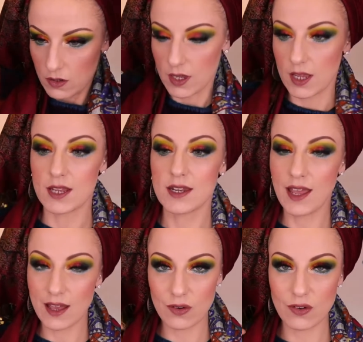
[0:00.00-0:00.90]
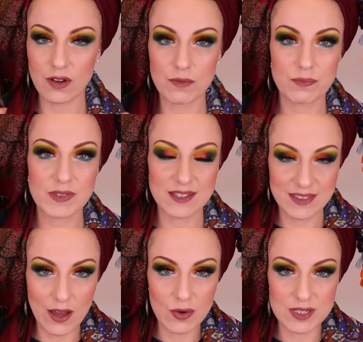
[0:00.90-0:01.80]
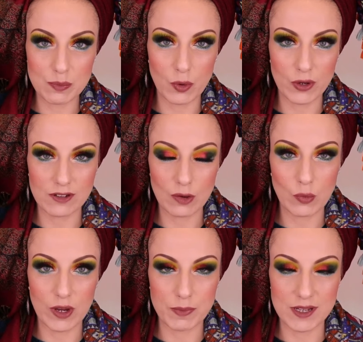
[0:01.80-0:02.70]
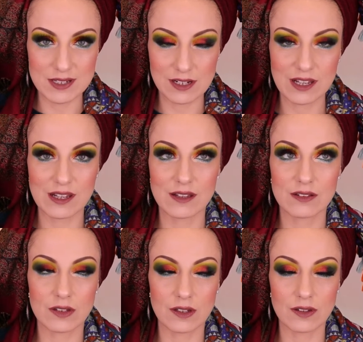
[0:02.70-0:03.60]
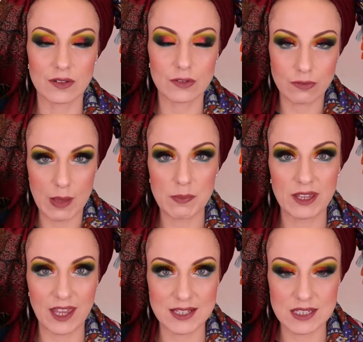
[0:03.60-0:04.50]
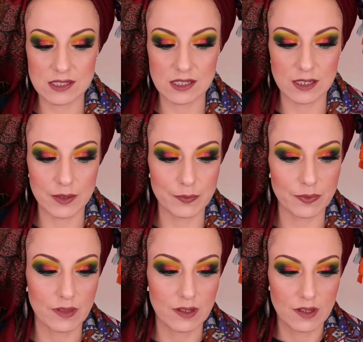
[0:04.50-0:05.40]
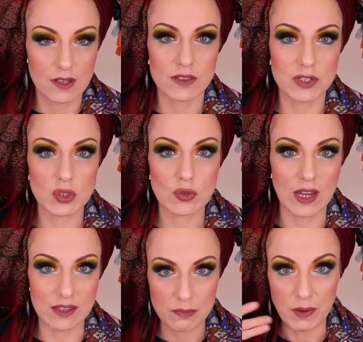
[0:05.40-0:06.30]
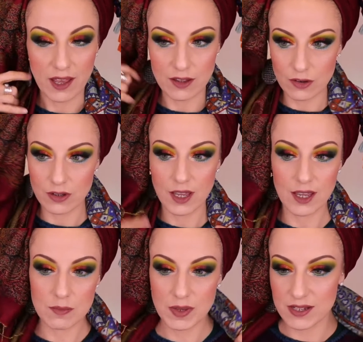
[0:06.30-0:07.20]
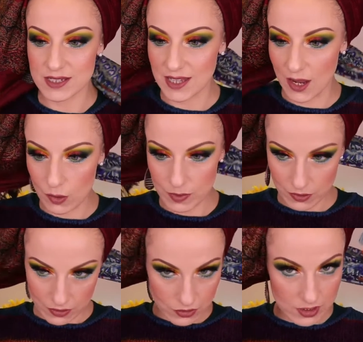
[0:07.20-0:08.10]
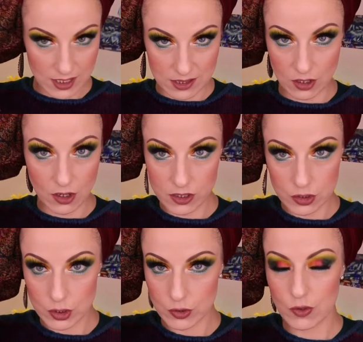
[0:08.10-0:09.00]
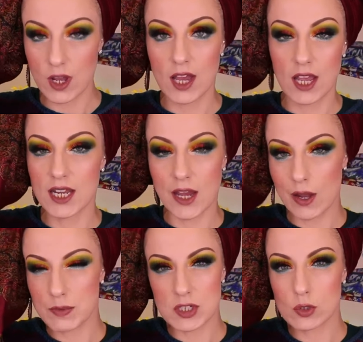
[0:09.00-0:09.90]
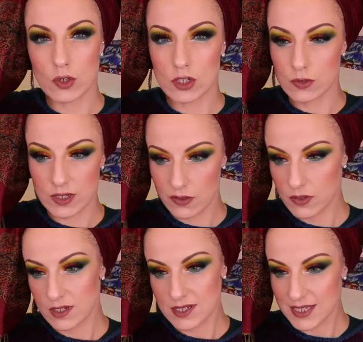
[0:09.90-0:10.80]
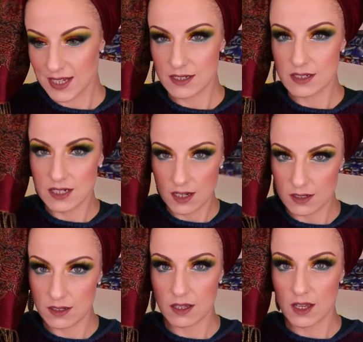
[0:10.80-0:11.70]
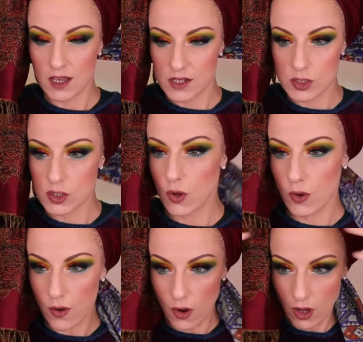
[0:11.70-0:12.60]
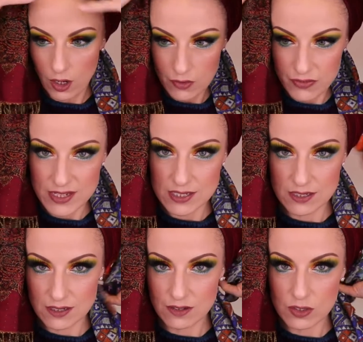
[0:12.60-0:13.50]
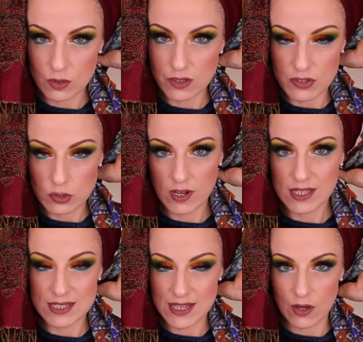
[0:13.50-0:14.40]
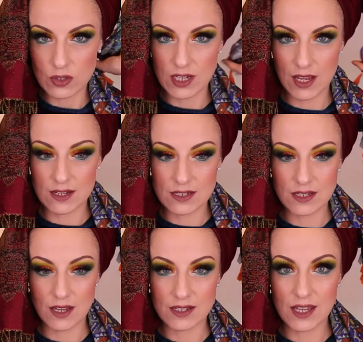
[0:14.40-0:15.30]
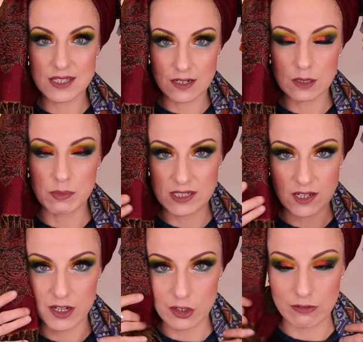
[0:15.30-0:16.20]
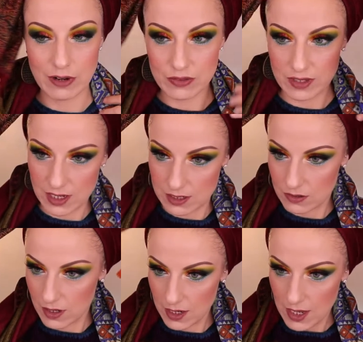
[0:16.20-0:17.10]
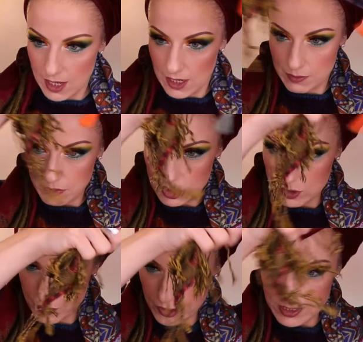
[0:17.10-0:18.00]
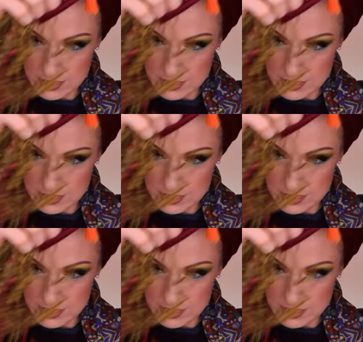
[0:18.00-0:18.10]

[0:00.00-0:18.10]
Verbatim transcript: Okay, and now now is the point where basically the the wrap gets the um, the strength back okay because now we're going to take the other two and now I'm just going to give it a slight tug so all of this sort of straightens out and and gets a little bit tighter around the head okay let me just put